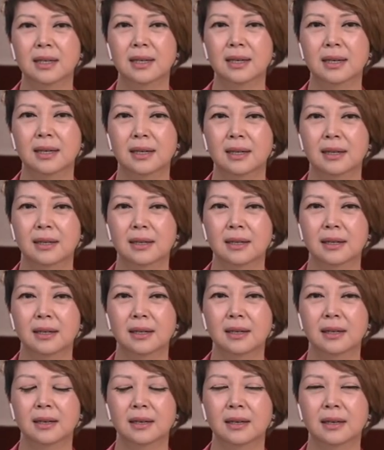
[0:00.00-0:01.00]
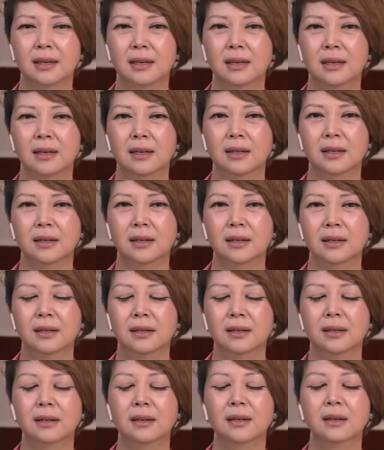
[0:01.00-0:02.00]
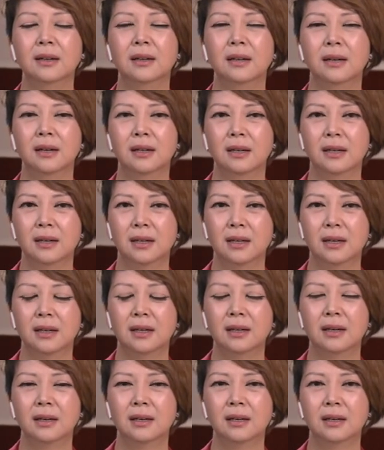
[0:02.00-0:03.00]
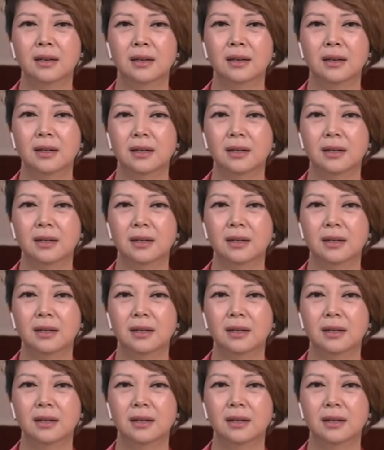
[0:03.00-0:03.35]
This person isn't speaking.